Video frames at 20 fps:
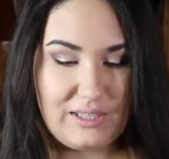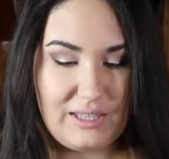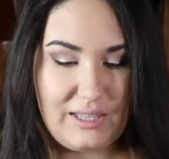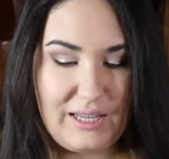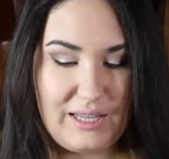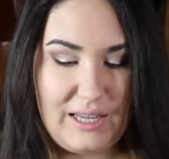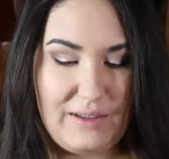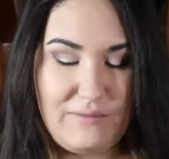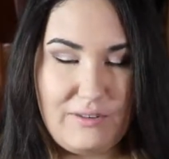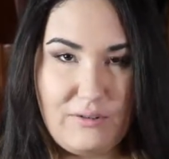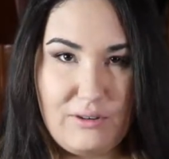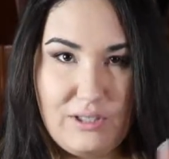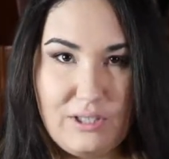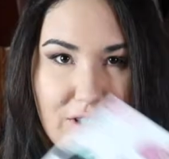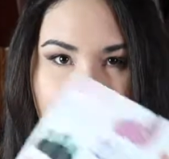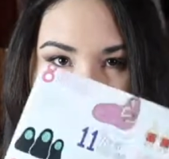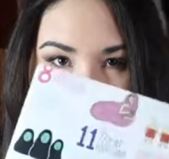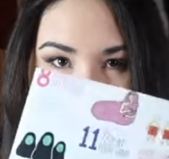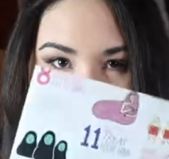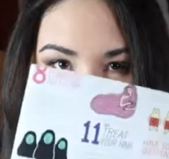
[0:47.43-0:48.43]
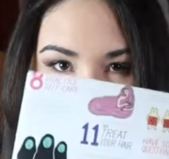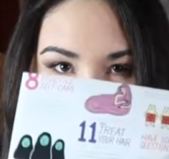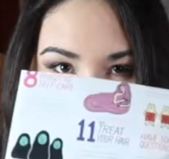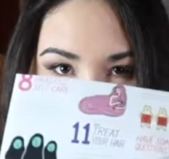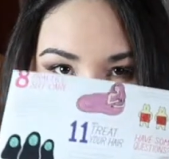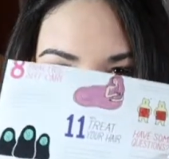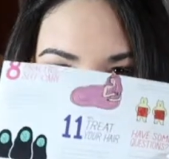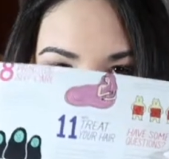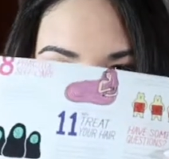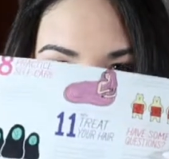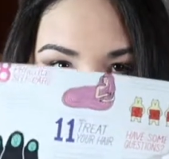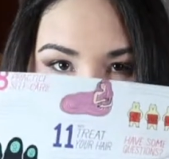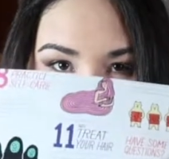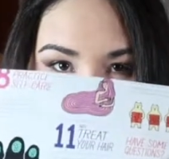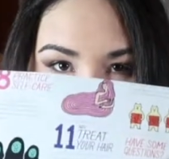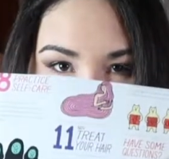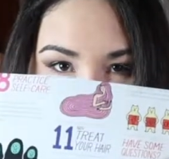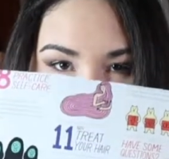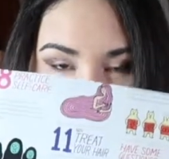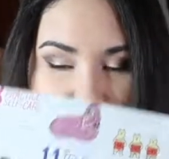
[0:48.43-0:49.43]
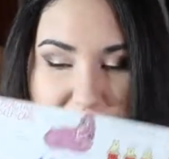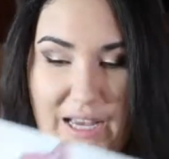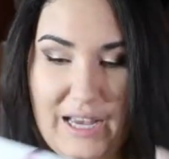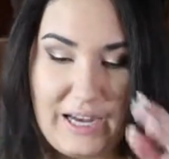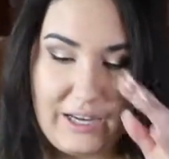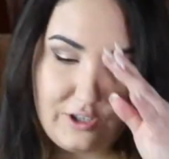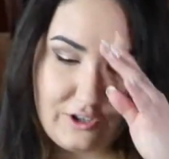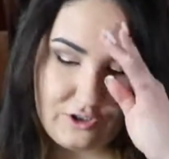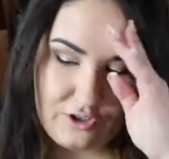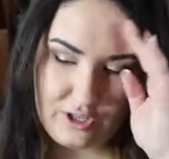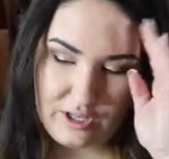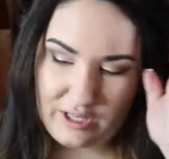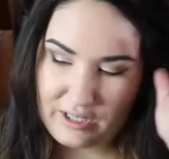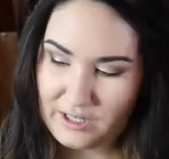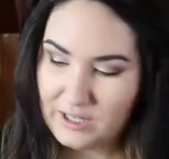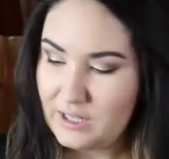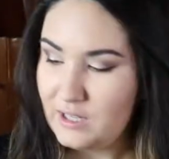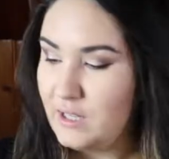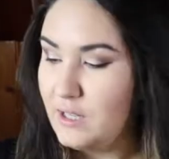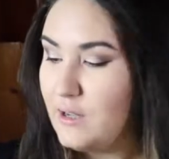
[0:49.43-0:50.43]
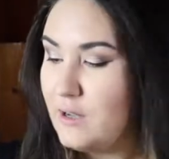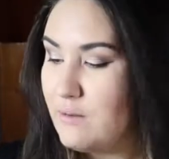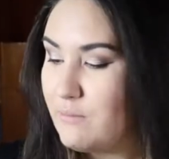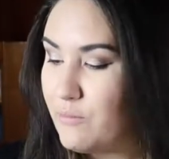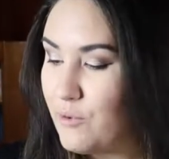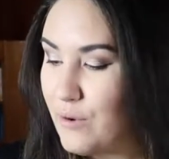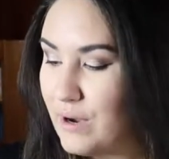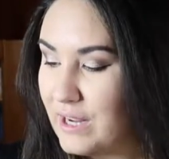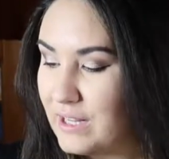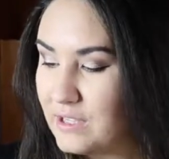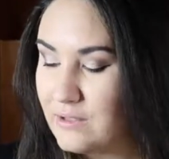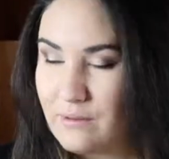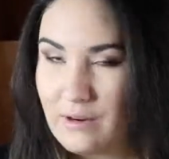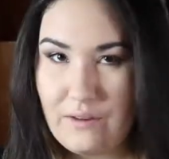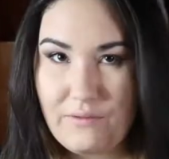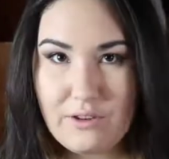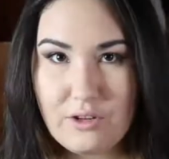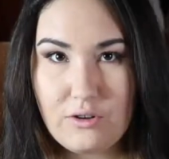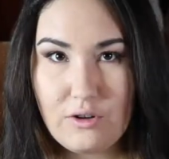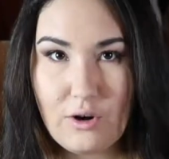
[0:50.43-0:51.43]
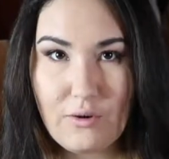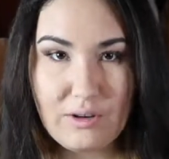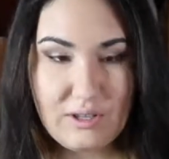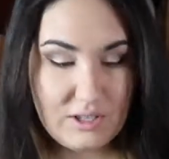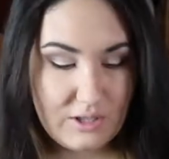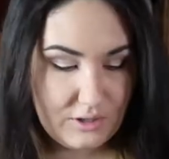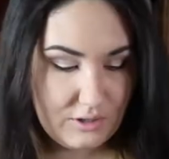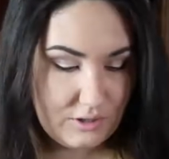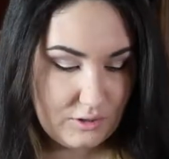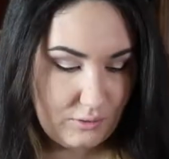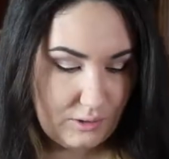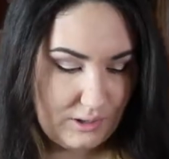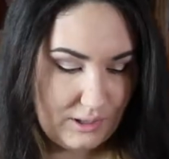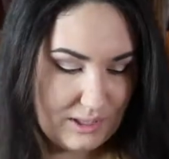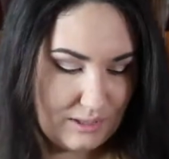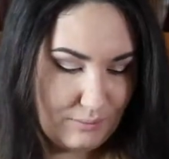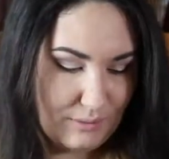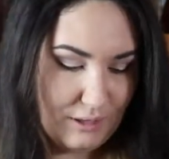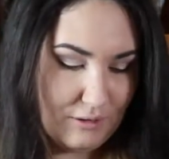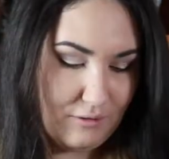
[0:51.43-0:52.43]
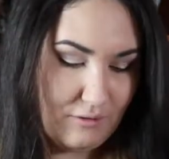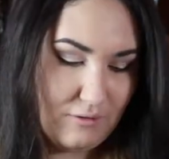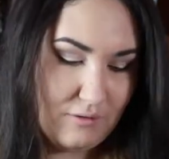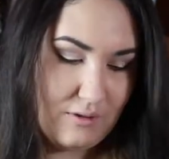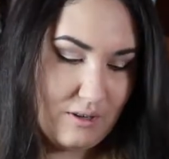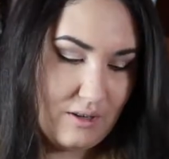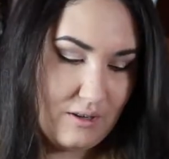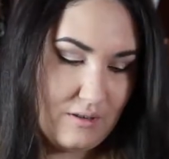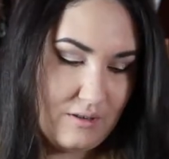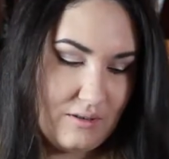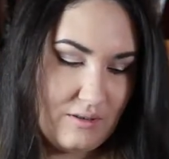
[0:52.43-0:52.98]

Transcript: And they give you a little card for 50 extra points whenever you go into the store this month.